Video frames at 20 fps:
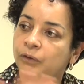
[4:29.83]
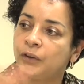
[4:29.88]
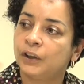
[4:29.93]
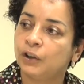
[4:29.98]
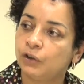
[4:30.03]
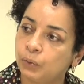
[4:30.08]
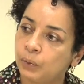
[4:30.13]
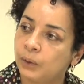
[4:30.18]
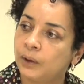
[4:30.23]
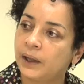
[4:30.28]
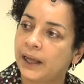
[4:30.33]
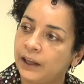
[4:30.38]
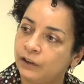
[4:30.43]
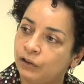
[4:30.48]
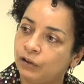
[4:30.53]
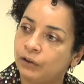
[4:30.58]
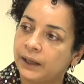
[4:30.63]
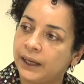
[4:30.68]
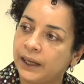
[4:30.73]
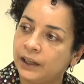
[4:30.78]
visual
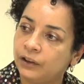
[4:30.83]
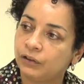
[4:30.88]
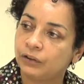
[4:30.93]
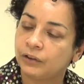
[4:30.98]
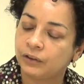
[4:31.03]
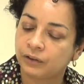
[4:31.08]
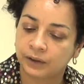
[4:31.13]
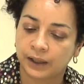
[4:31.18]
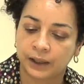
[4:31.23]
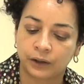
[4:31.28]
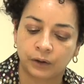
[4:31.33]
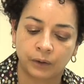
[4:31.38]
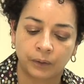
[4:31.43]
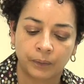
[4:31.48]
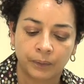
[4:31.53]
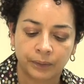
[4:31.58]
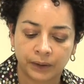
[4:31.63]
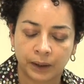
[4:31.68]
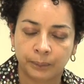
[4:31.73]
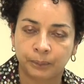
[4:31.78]
education center.
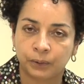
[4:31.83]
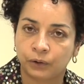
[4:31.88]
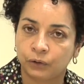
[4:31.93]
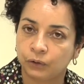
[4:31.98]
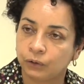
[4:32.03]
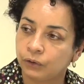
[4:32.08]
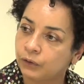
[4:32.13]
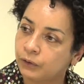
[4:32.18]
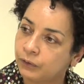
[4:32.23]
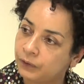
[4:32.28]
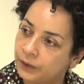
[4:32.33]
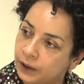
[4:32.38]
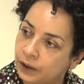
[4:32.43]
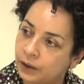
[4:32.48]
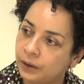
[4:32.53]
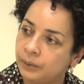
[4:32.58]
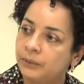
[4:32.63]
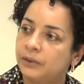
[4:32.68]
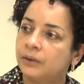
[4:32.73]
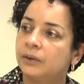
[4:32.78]
They produced
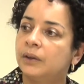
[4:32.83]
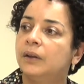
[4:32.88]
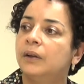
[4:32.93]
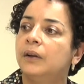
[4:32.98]
films,